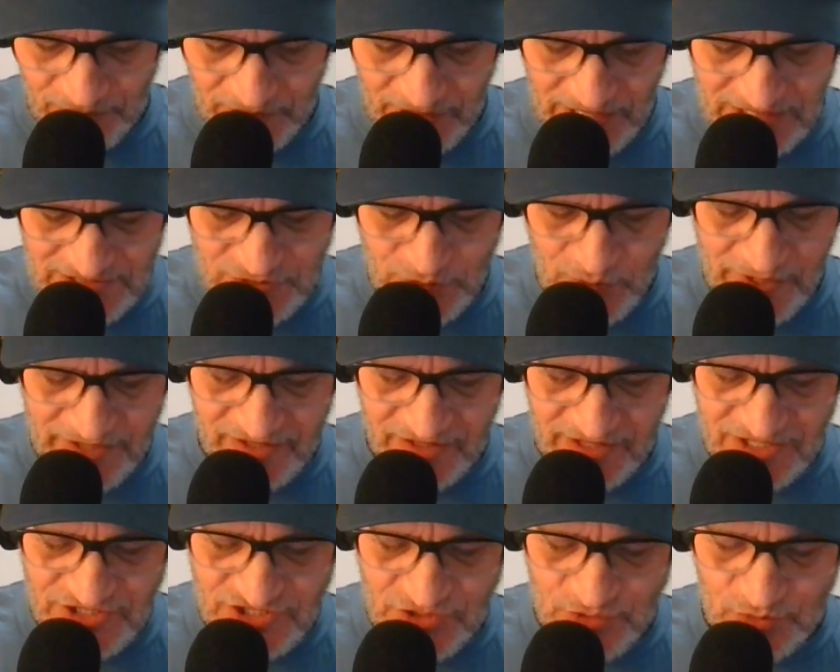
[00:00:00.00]
as to why the
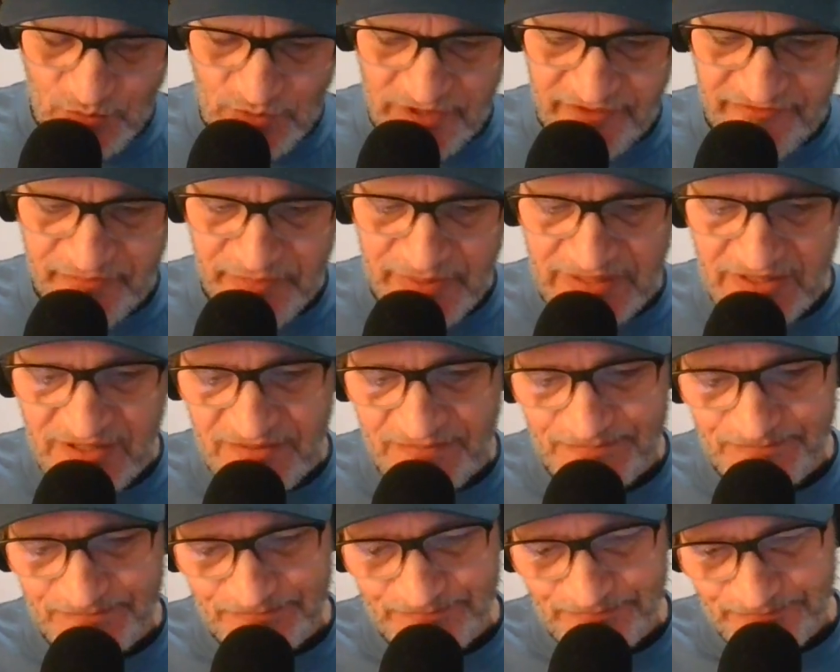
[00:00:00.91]
legend would have
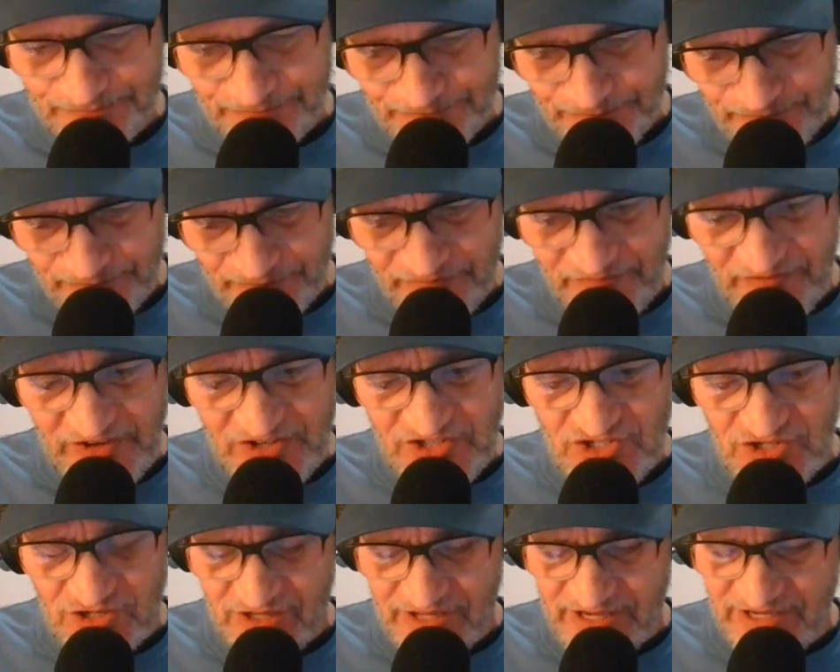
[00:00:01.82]
been
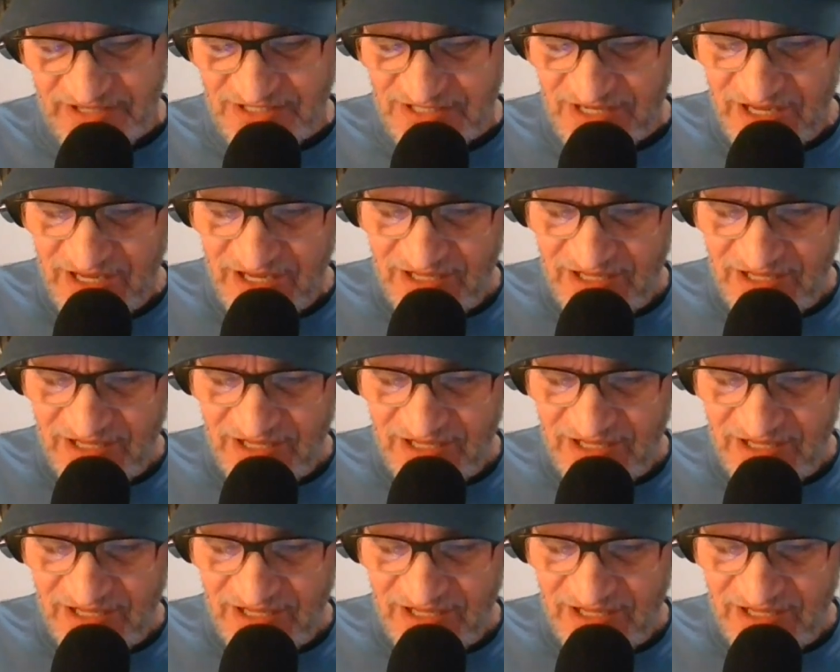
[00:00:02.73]
fictionalized.